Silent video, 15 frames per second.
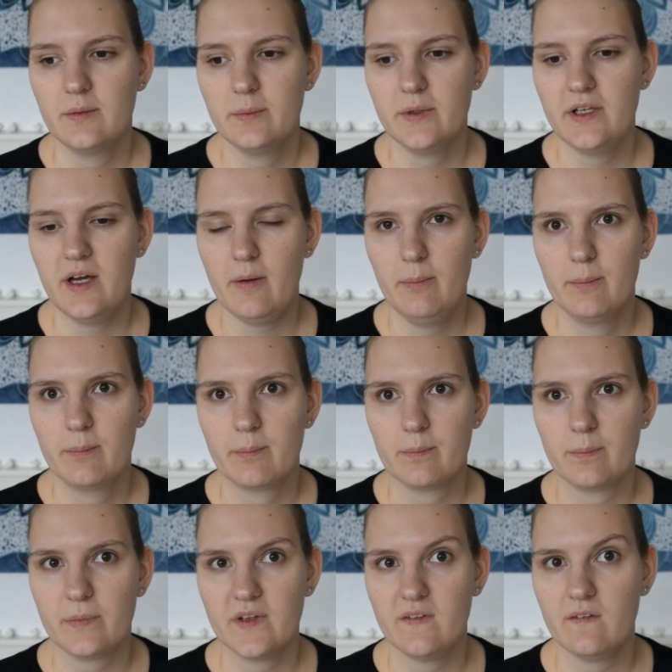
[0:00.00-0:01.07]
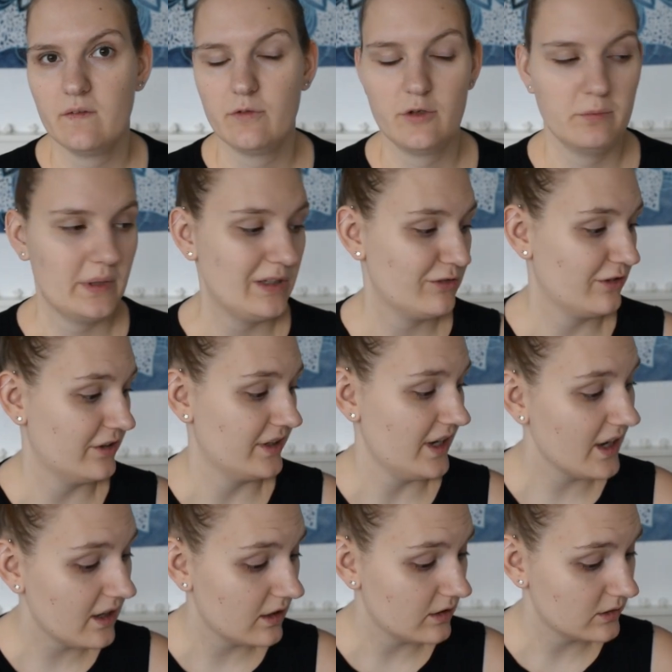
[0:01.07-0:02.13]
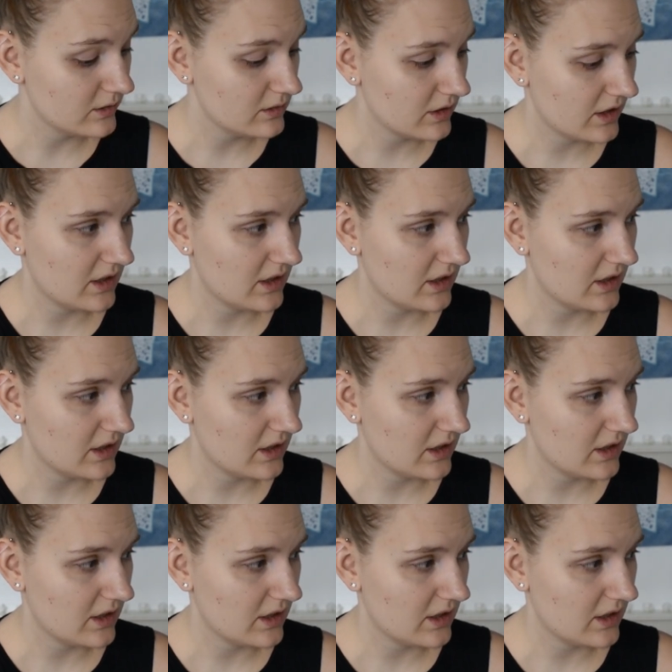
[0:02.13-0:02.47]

But yeah, that's it for me for now,